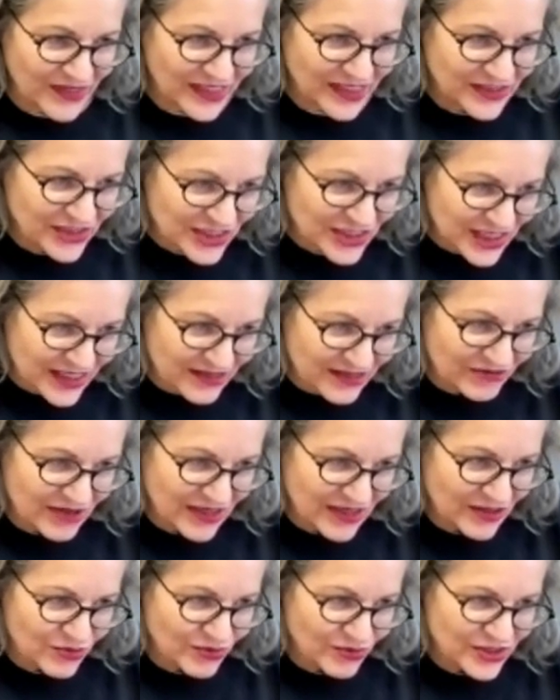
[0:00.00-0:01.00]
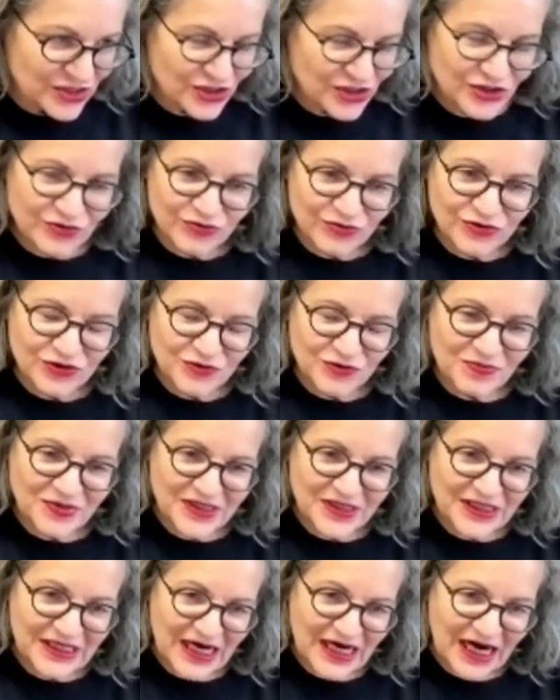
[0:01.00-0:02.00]
a general question would
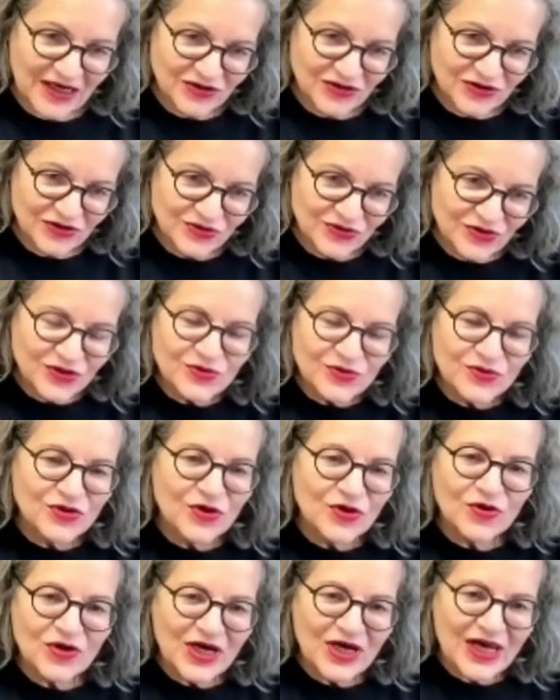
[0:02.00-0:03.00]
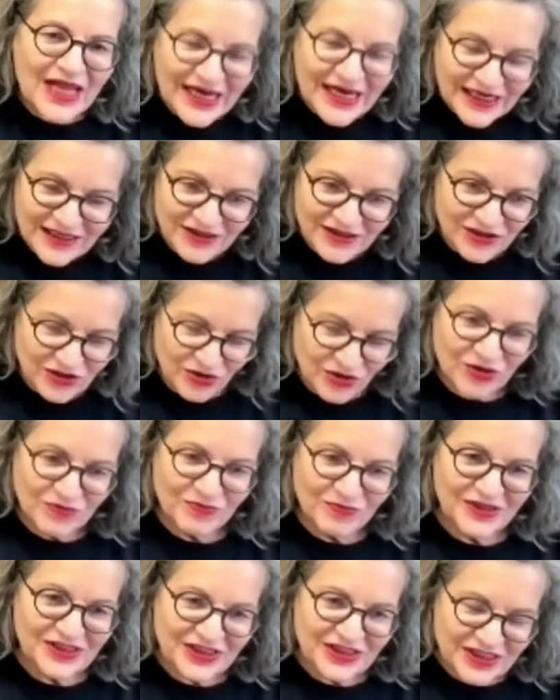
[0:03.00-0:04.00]
be, how do you collect your
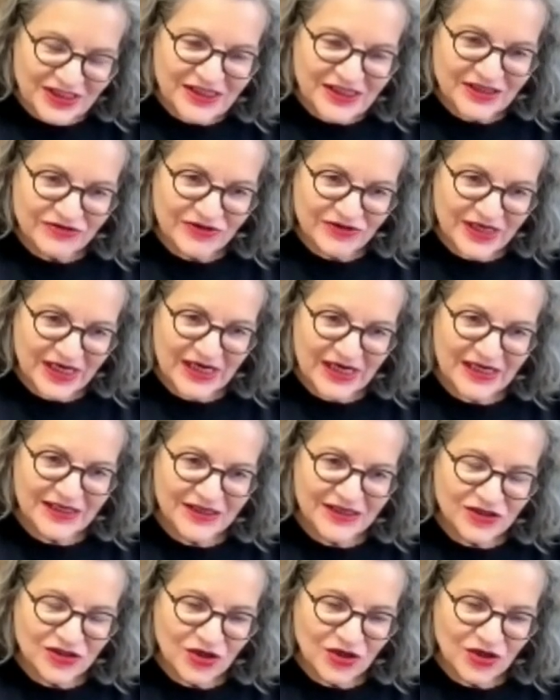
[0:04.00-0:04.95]
material, you